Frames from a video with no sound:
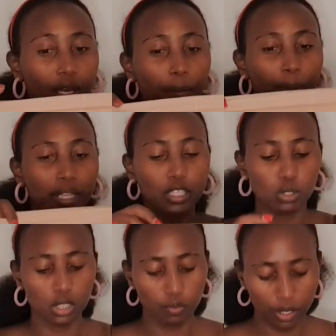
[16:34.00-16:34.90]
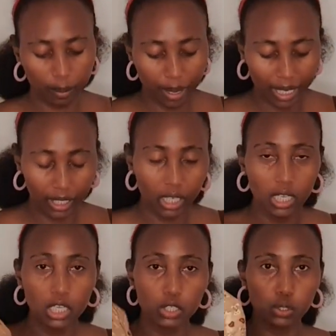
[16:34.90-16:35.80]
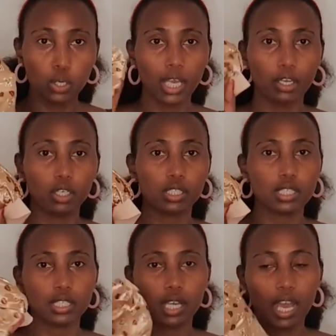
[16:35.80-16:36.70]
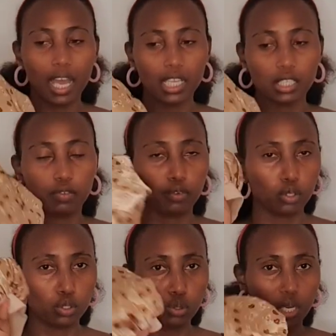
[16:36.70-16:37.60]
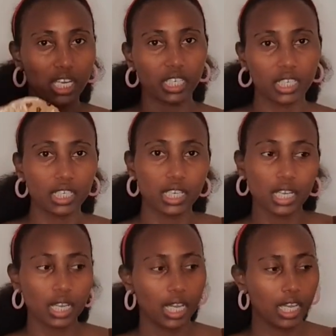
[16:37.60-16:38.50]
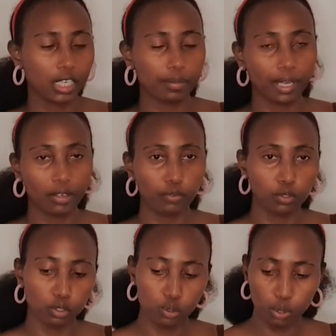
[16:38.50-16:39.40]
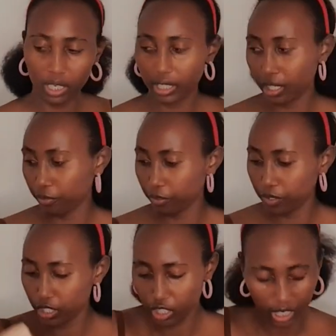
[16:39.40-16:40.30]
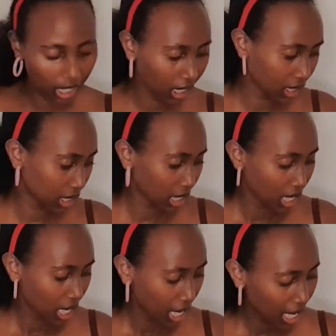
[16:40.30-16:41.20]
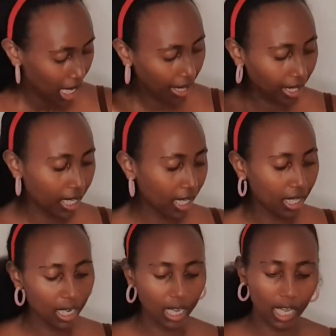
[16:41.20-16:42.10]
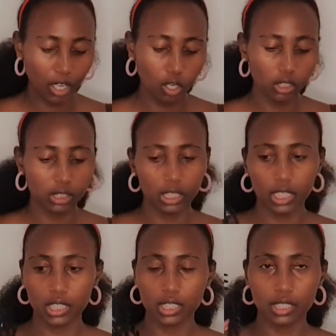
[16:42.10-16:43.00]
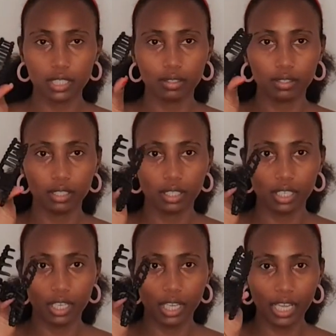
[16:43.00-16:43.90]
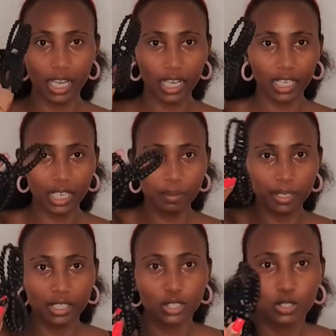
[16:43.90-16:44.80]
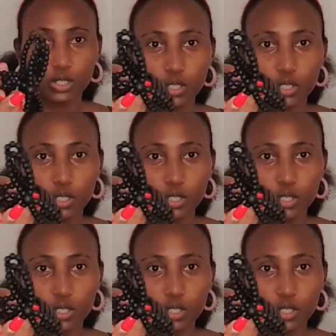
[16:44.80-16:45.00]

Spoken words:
buy these ones for the band. So I got hers for 200 and mine for 250 shilling. And then I got this hair clip. It's